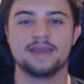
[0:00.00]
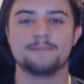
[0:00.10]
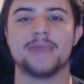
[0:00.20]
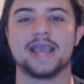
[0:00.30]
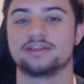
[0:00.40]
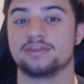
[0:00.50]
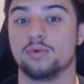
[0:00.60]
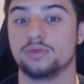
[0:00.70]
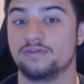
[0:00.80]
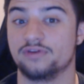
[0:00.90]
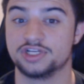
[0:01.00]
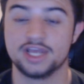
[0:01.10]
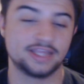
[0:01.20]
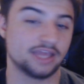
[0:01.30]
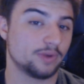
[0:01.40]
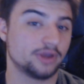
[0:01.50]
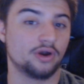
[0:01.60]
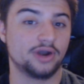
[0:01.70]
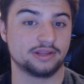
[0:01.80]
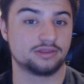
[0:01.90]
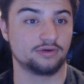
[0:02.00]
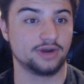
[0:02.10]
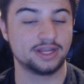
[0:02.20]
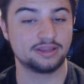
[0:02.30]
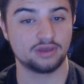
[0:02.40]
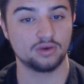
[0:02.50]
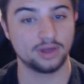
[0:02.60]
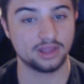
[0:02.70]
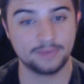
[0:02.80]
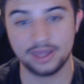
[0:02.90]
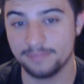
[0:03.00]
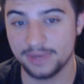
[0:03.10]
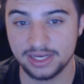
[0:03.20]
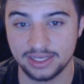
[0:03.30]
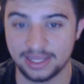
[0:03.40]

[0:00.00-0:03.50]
back to the multiverse. That's why Guardians 3 did so well, in my opinion.